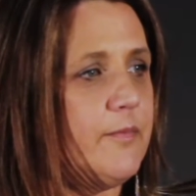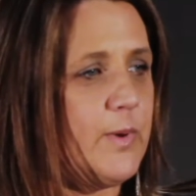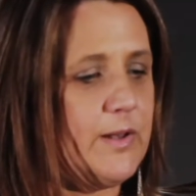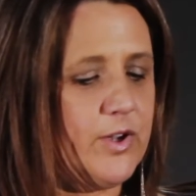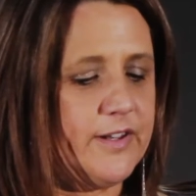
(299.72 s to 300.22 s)

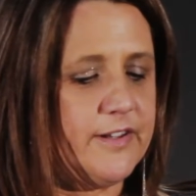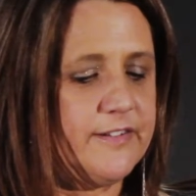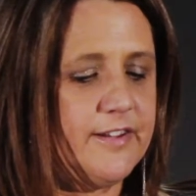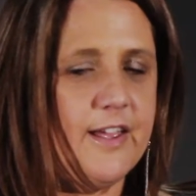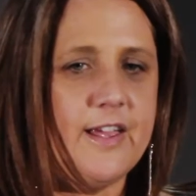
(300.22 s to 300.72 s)
We look at
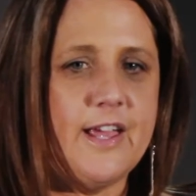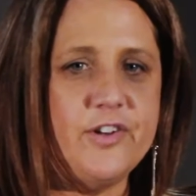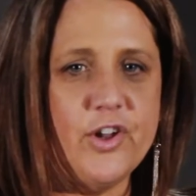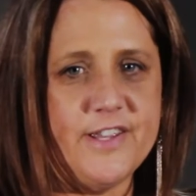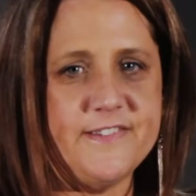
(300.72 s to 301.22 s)
it
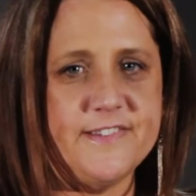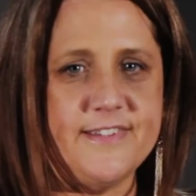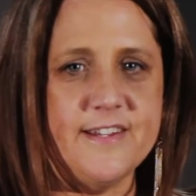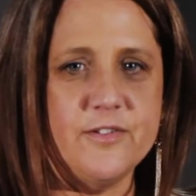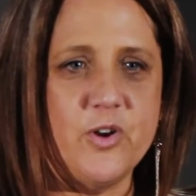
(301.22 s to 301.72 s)
not as a single